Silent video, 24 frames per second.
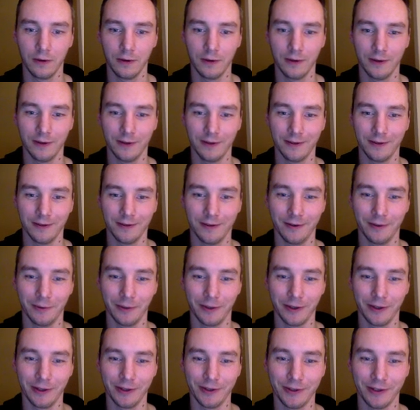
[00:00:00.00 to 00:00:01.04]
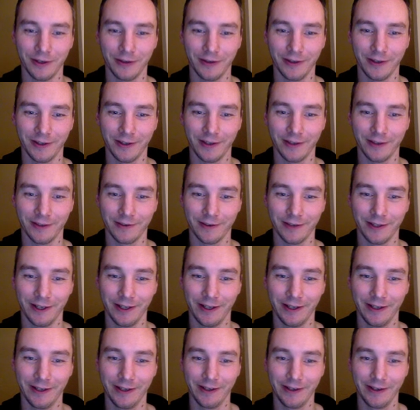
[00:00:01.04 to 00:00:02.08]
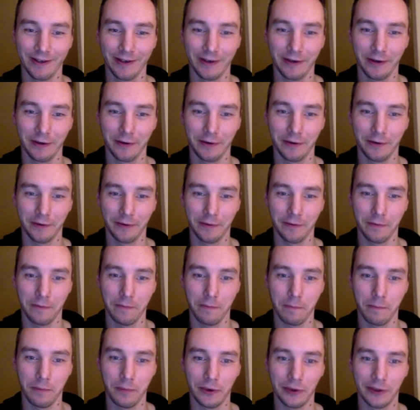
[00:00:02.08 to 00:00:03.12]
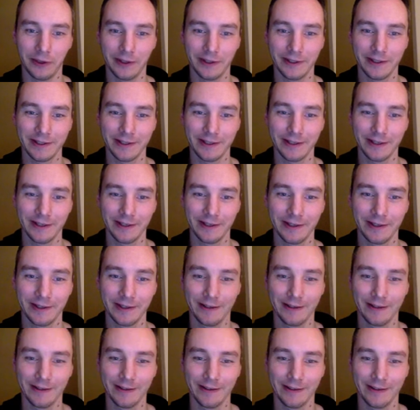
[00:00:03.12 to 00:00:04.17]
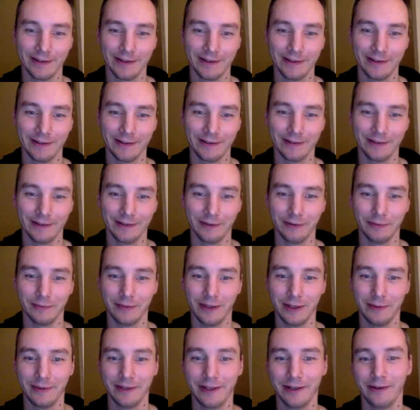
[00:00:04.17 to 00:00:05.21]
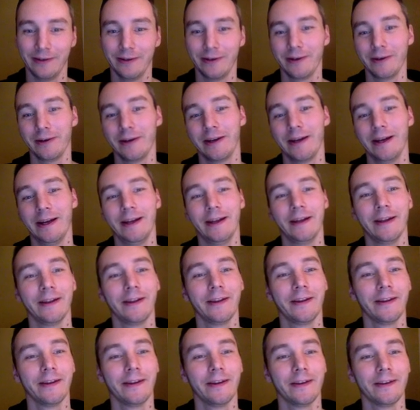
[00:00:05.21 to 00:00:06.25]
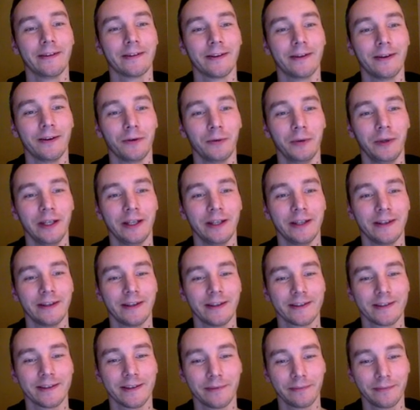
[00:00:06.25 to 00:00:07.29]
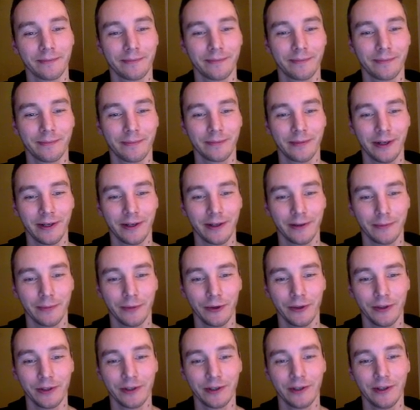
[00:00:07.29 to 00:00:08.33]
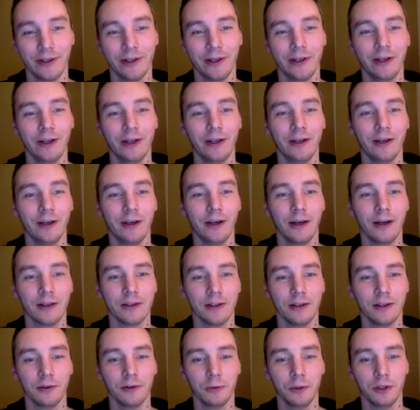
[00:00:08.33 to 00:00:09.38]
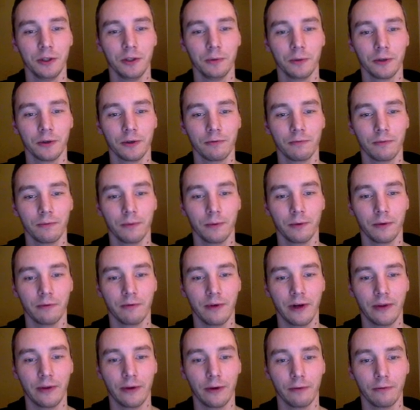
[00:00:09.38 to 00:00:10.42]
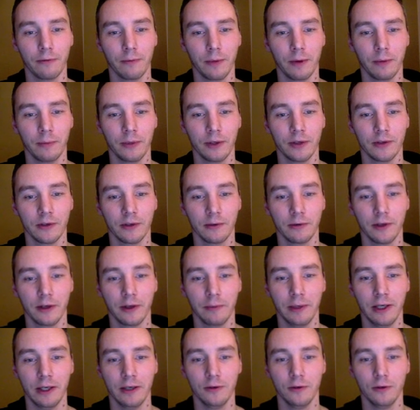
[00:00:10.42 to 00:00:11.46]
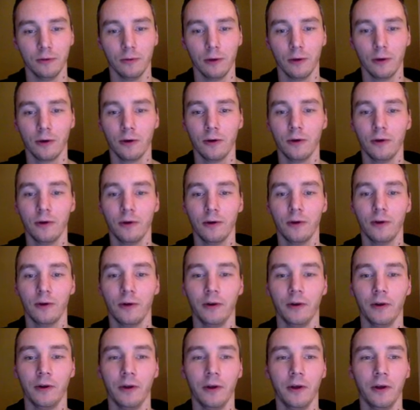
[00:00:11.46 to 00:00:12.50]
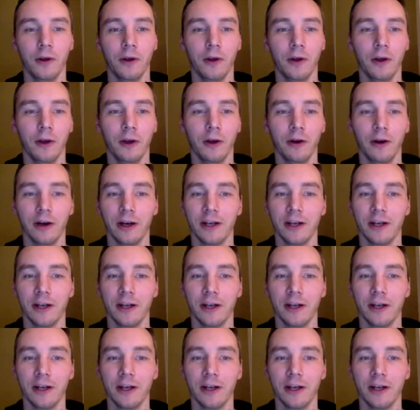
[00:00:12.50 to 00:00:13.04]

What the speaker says: of... I don't know what the logic of this is really, but maybe that'll look okay. It's going to look weird, and that's the part of the point. Actually, no, we do want to round that off a bit because I think I made it too long. Alright, let's